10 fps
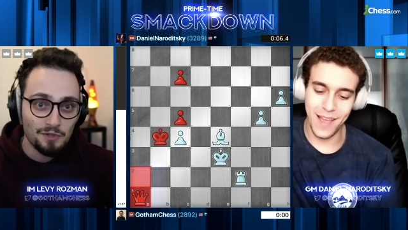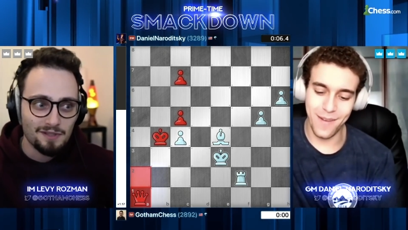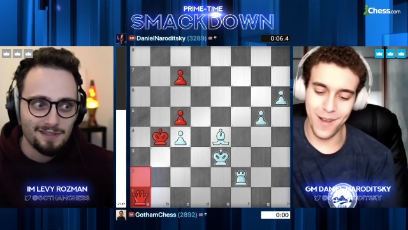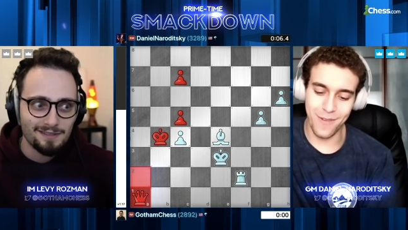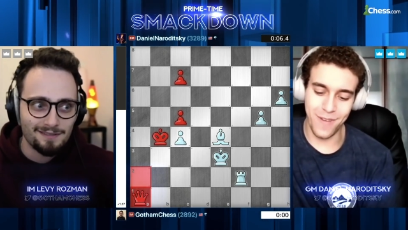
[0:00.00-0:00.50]

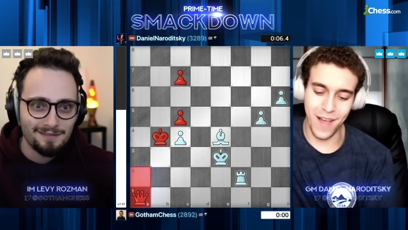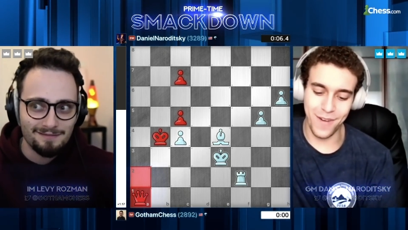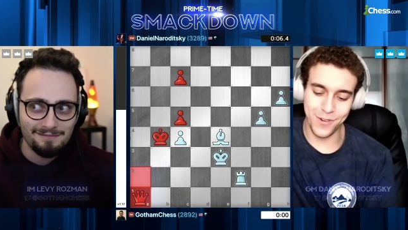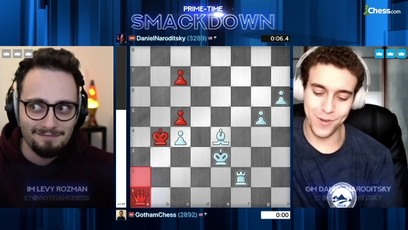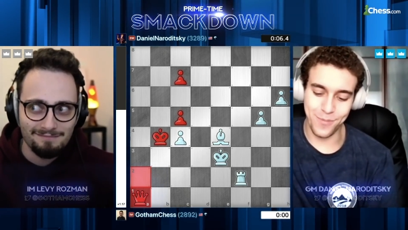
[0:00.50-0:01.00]
Speaker 1: and about
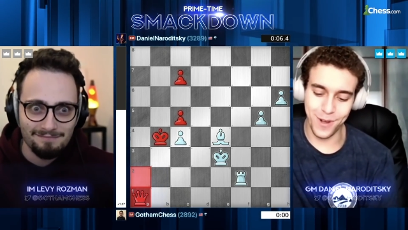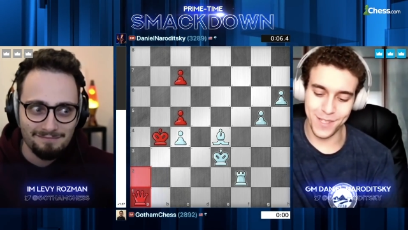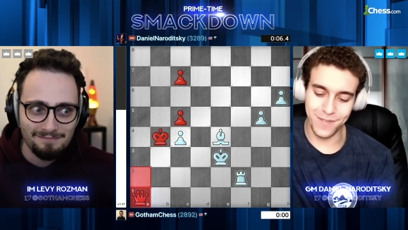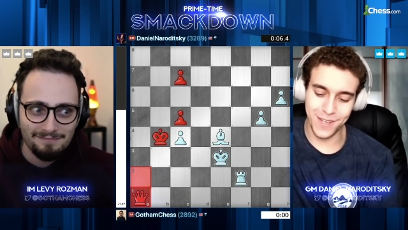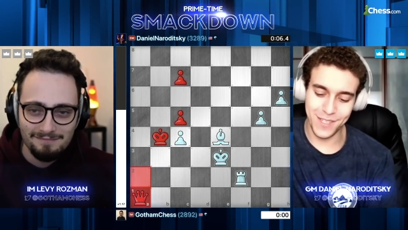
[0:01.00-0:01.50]
500
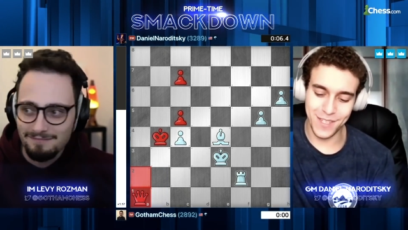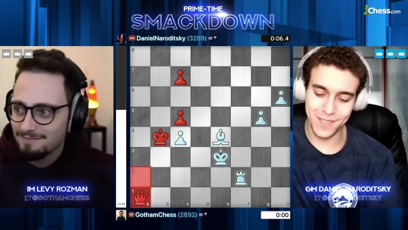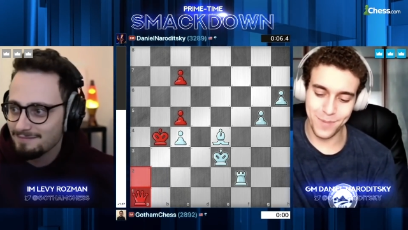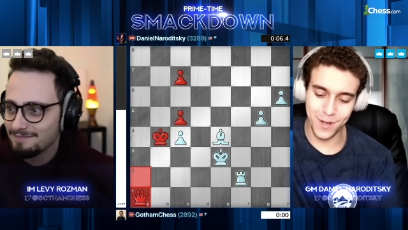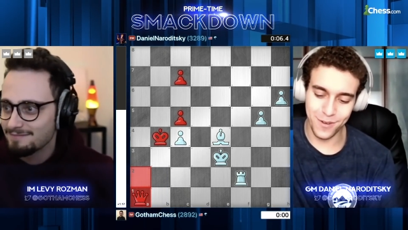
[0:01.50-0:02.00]
points of it is
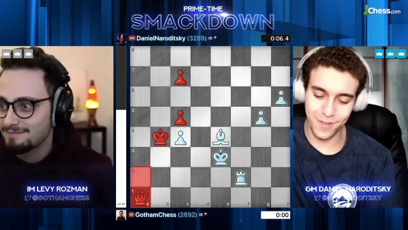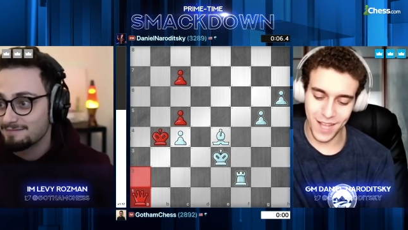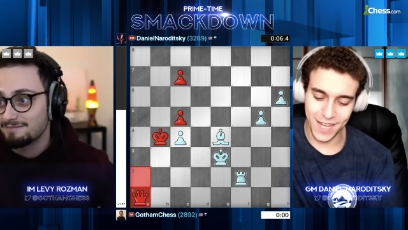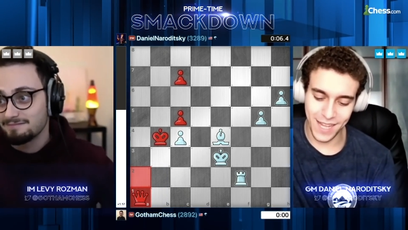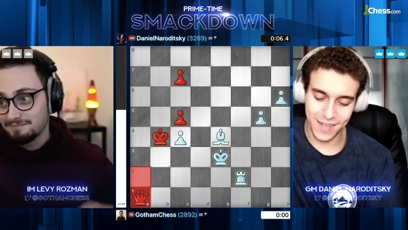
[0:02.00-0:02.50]
just pure
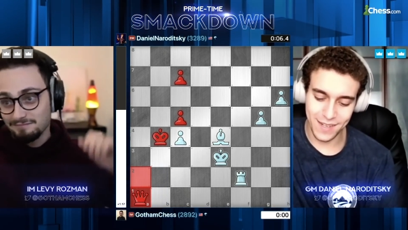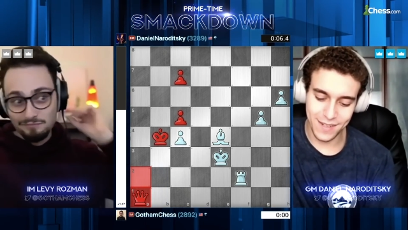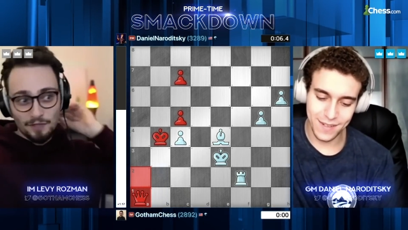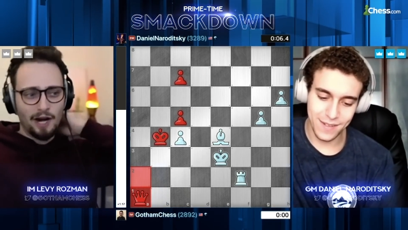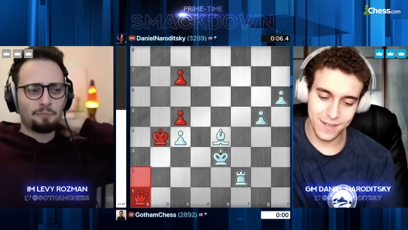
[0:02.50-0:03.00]
flagging.
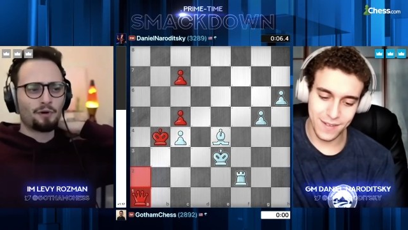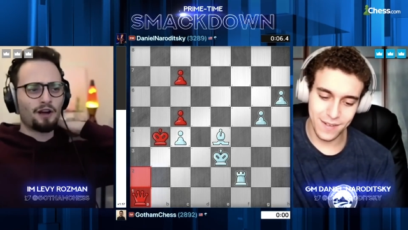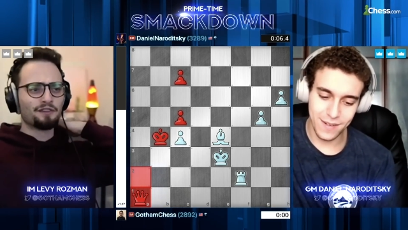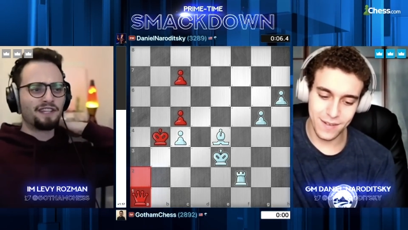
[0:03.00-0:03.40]
All right, bring on